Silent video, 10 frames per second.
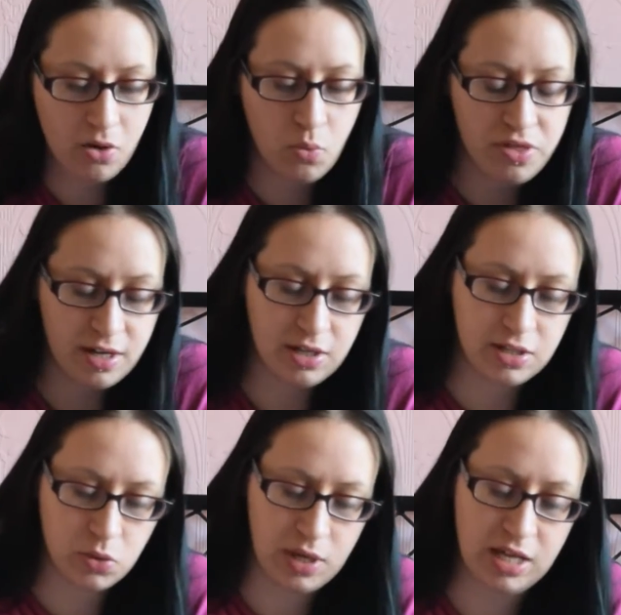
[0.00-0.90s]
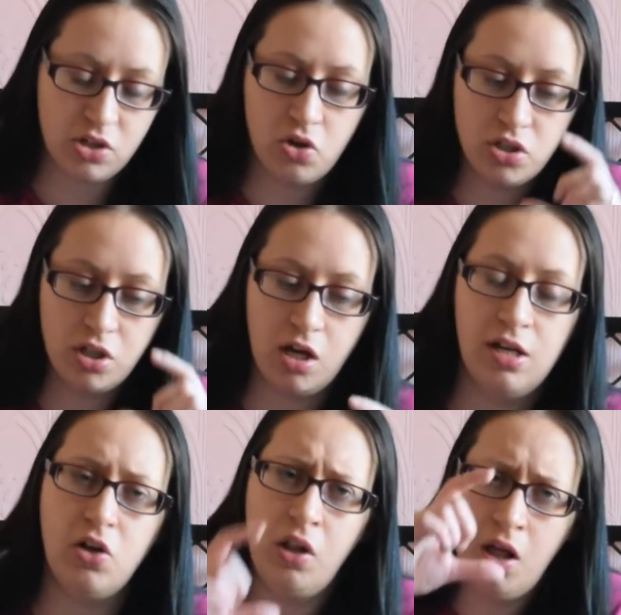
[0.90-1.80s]
with the little sweet. So, we also got a
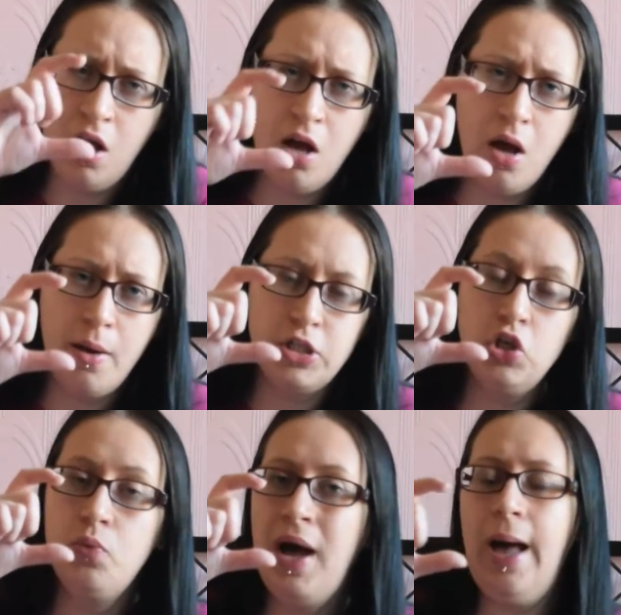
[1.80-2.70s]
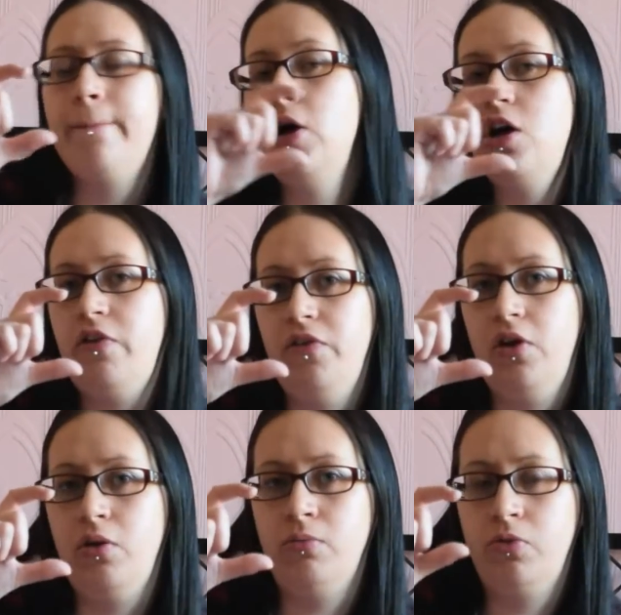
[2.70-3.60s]
little £2
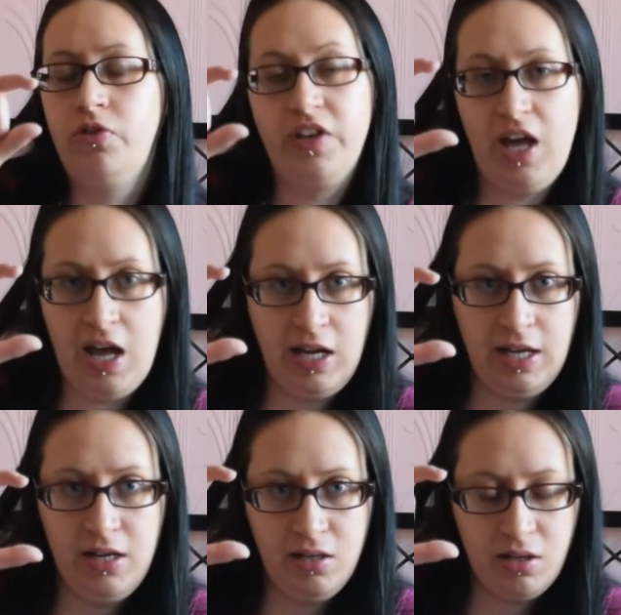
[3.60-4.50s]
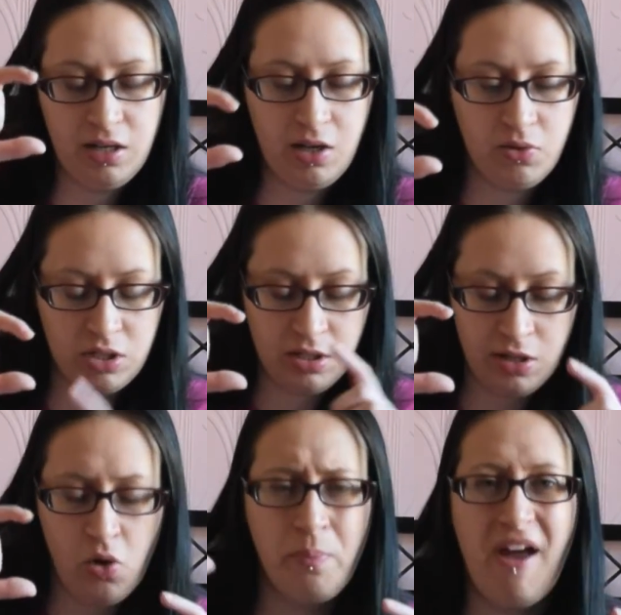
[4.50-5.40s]
perfume for Caitlin. It was a
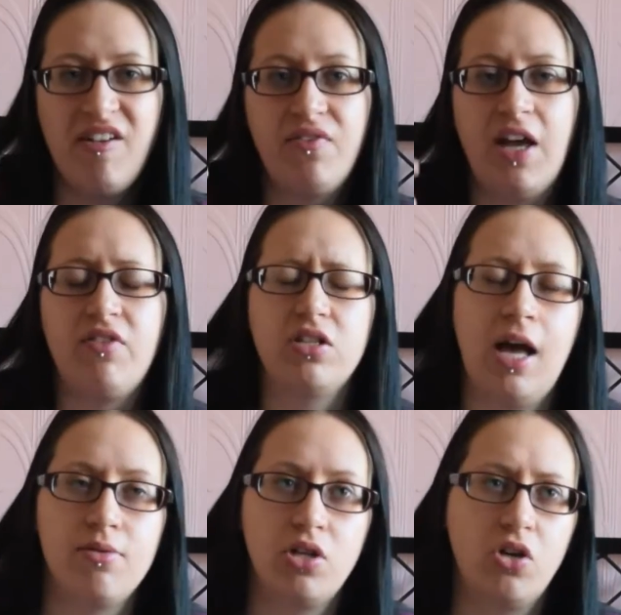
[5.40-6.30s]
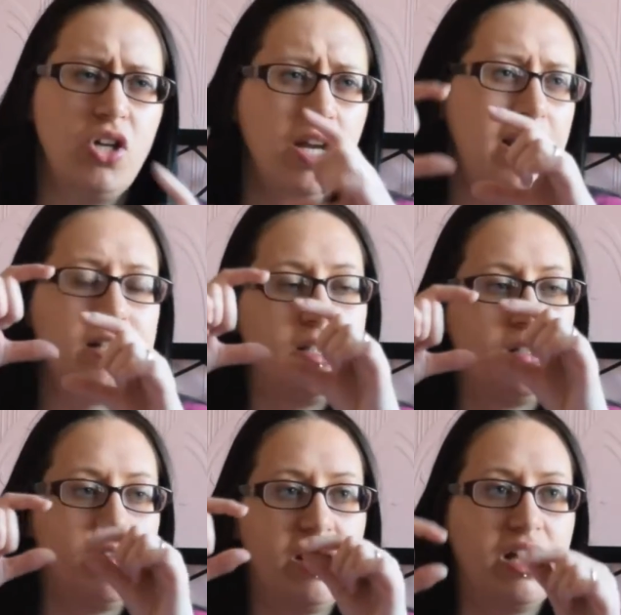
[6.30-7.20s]
little berry flavour. It's absolutely good. It's only a little
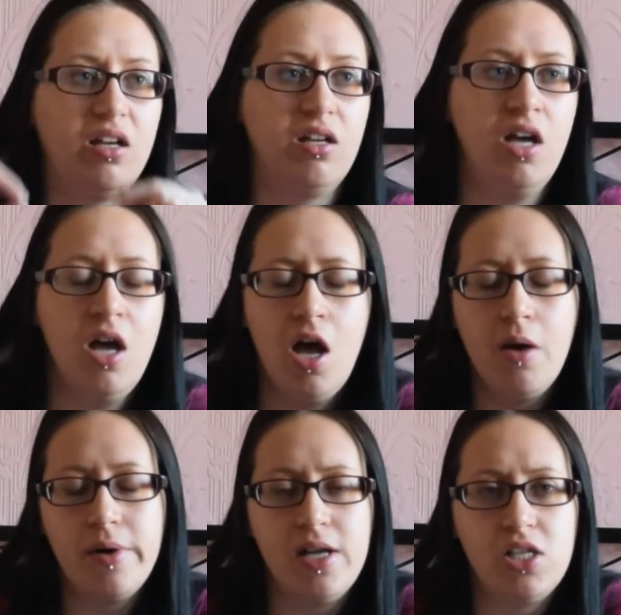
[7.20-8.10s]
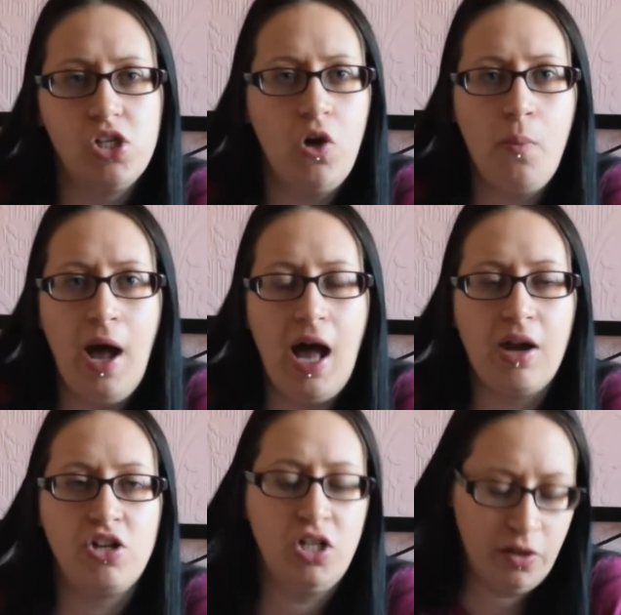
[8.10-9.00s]
thing, but it's £2.
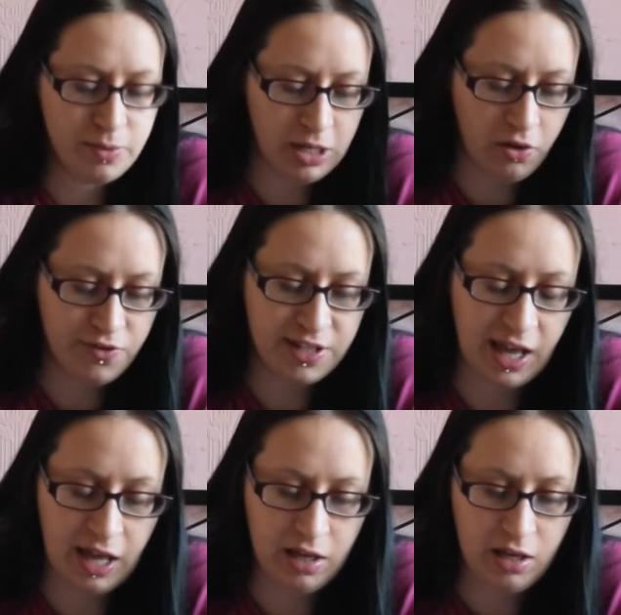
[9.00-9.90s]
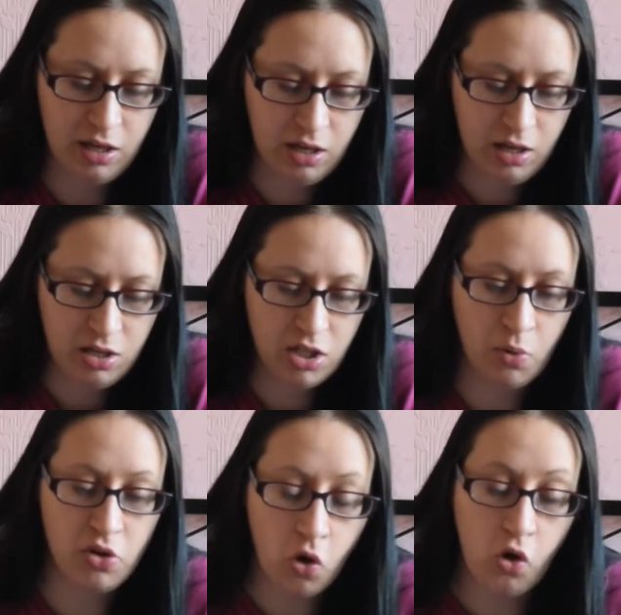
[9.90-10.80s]
She absolutely loves it. So
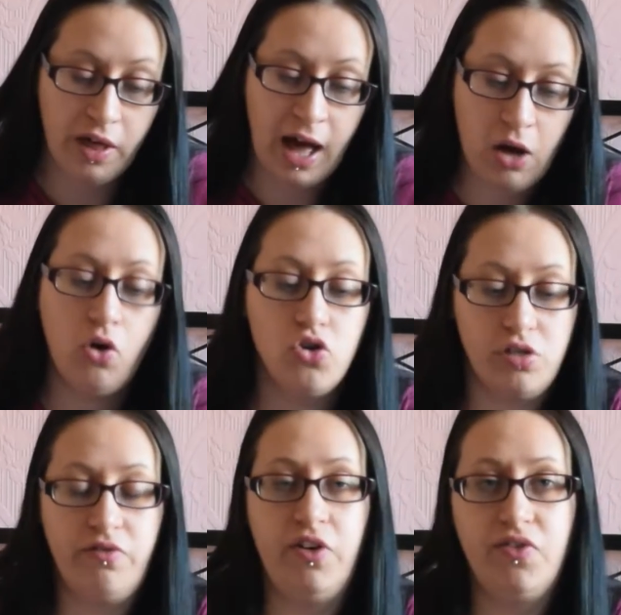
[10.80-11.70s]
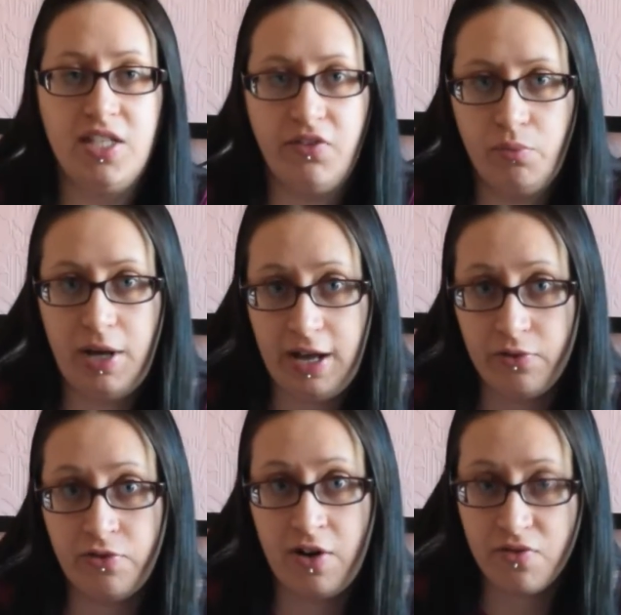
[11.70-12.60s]
with all that, £157
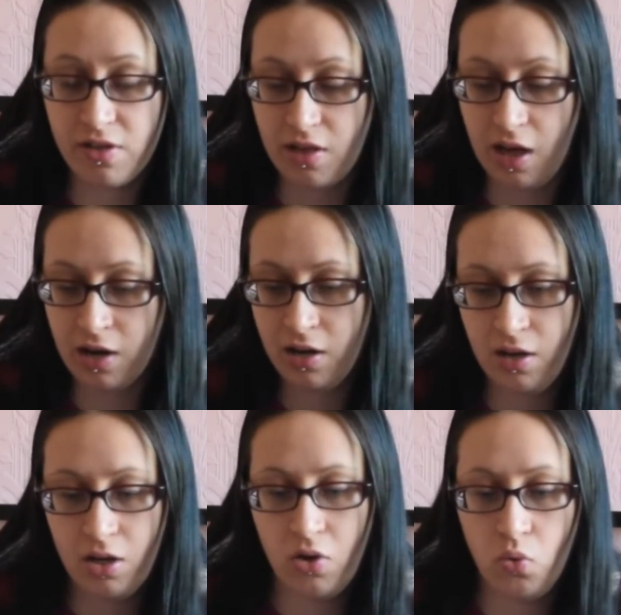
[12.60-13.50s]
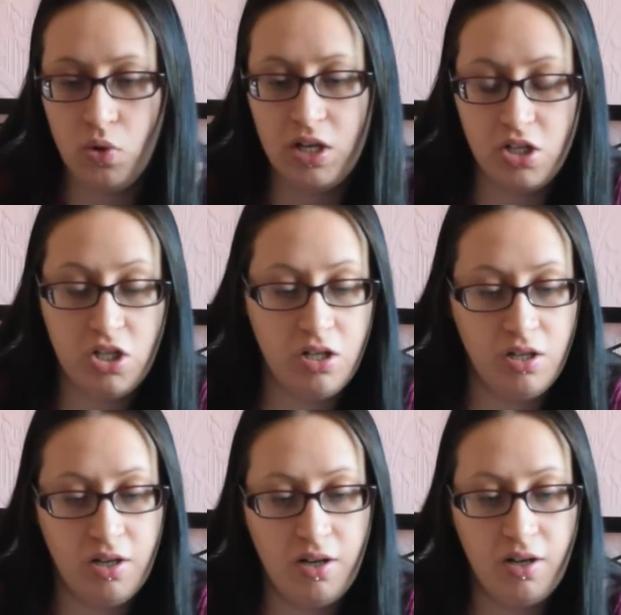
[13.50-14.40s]
for everything, which,
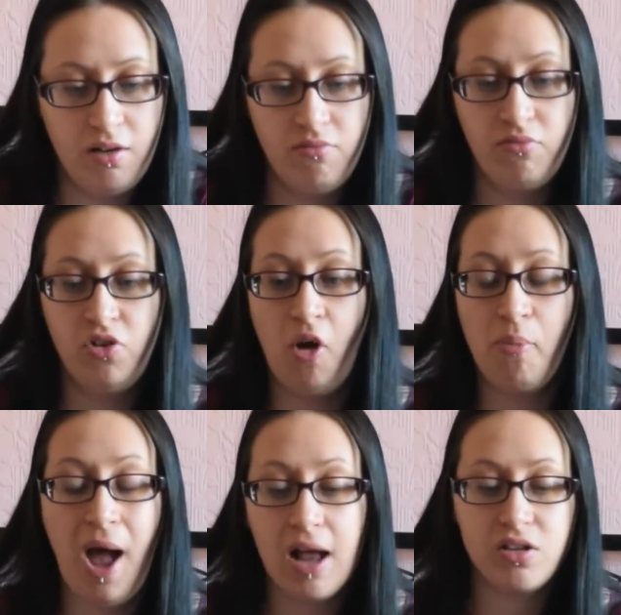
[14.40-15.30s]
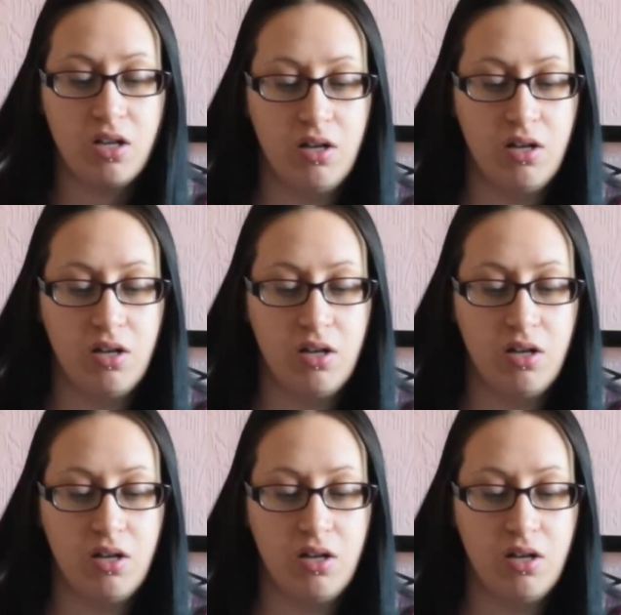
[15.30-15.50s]
not bad.